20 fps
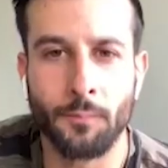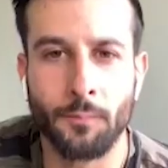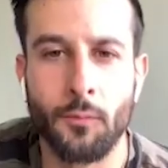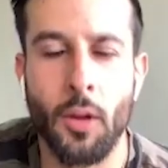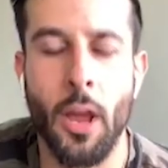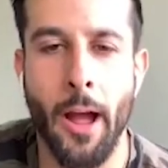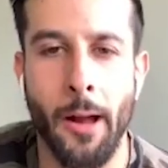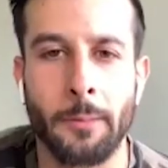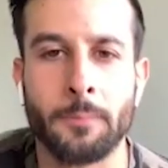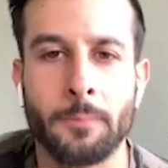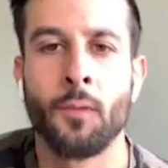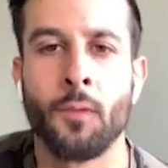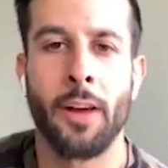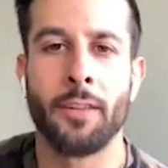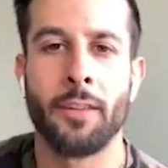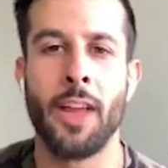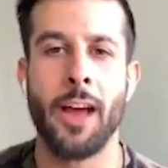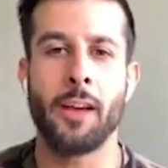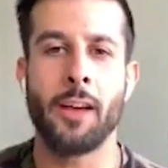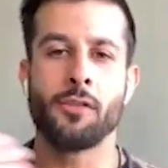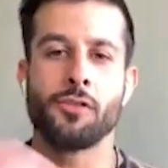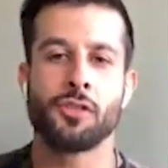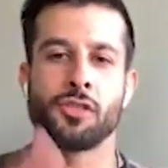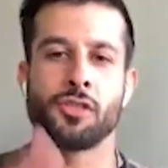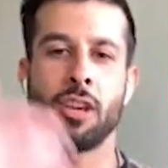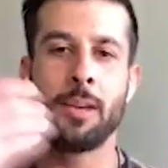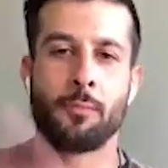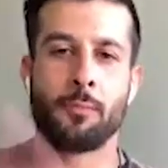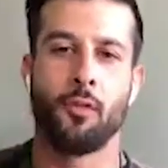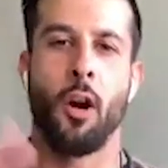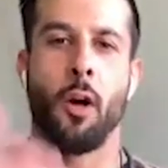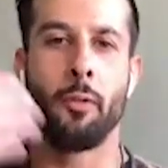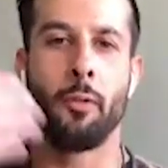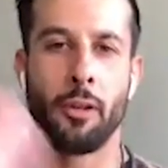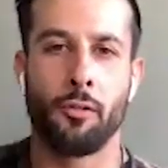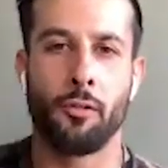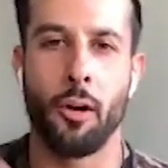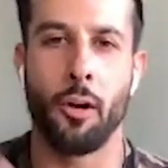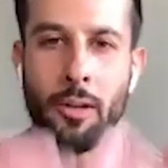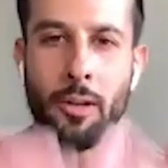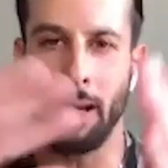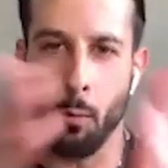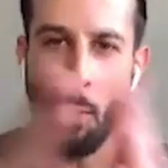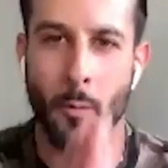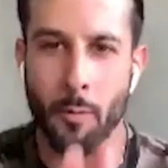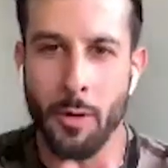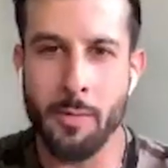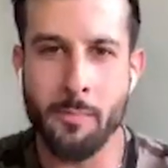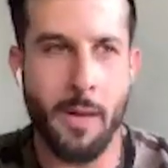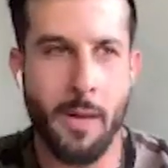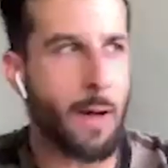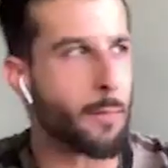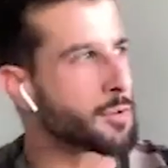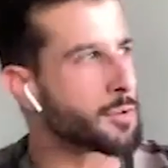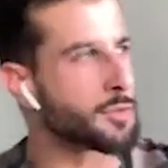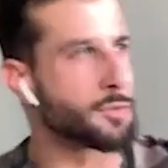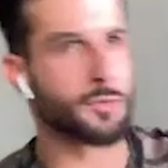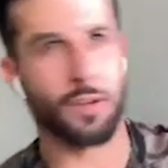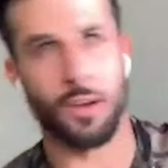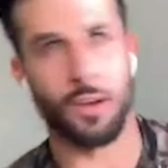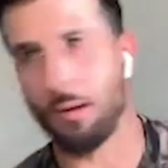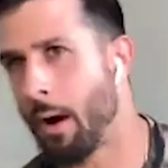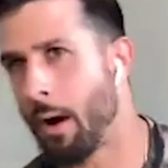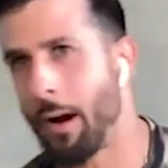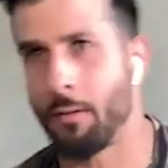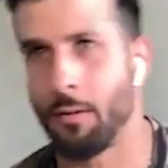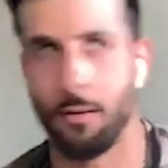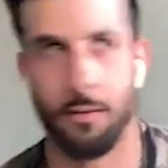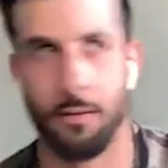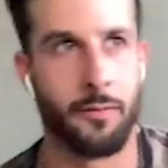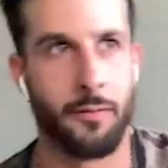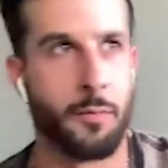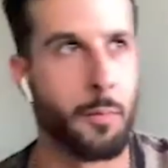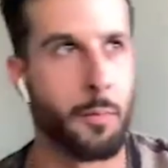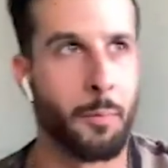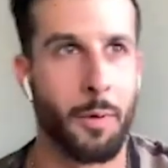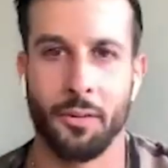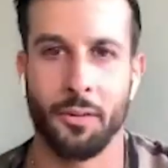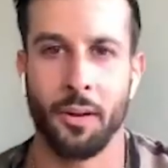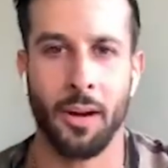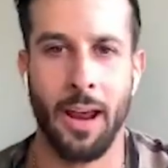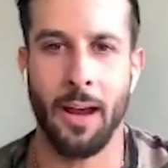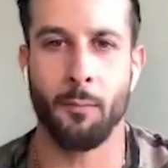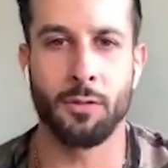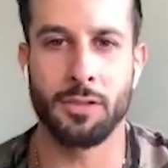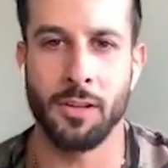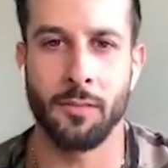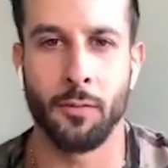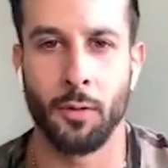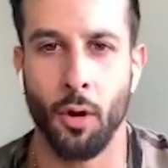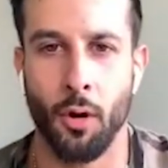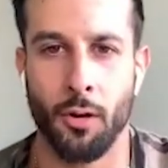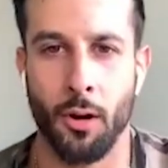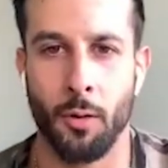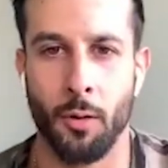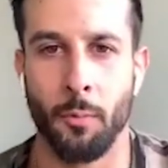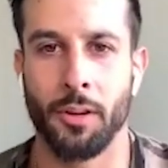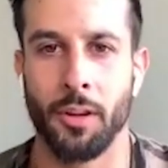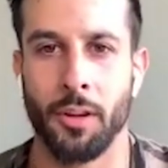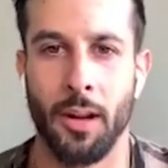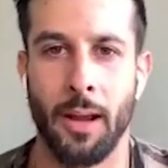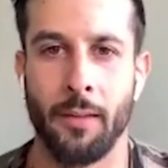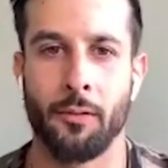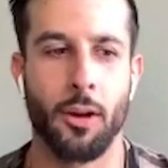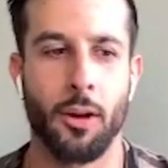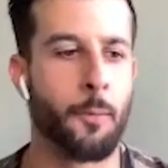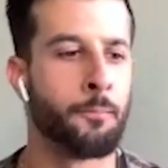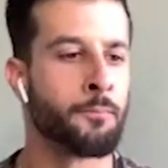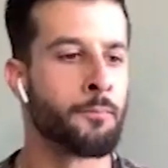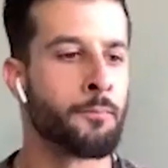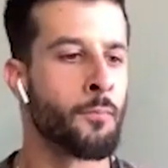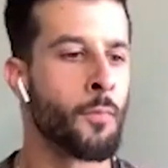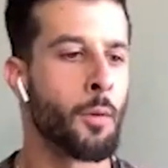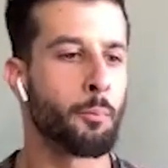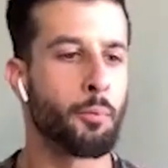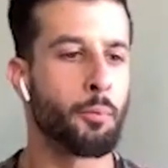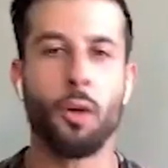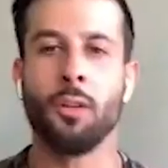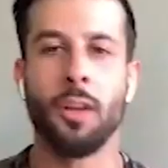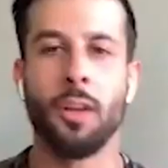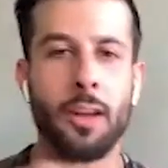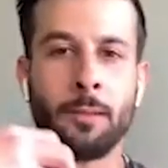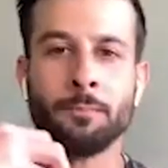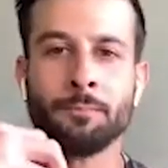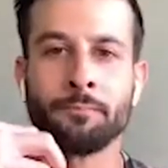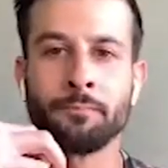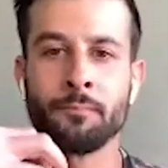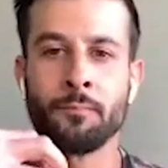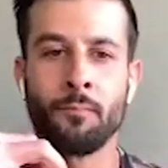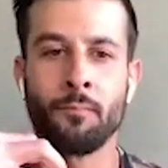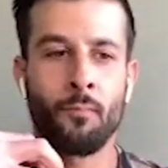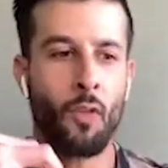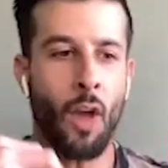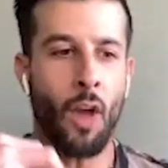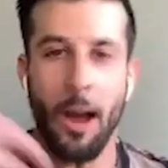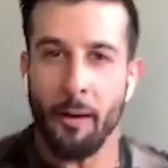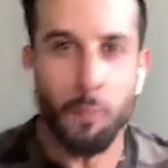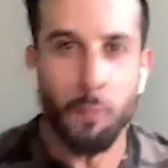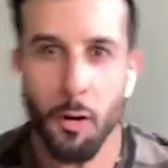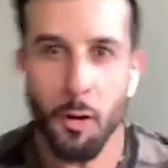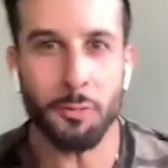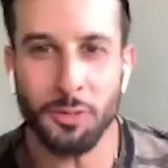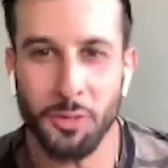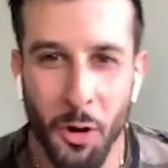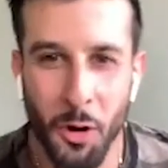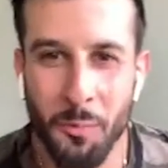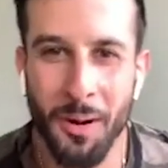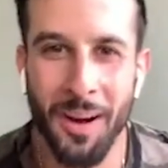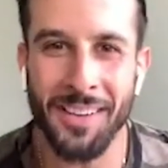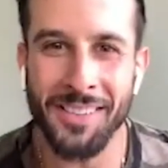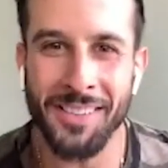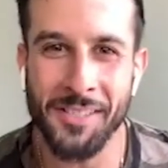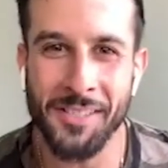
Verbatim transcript: Yeah. And now you just keep growing and growing. Like when we met, which was like, I don't know, a month and a half, wasn't even longer, a month and a half ago, bro, like I've grown so much.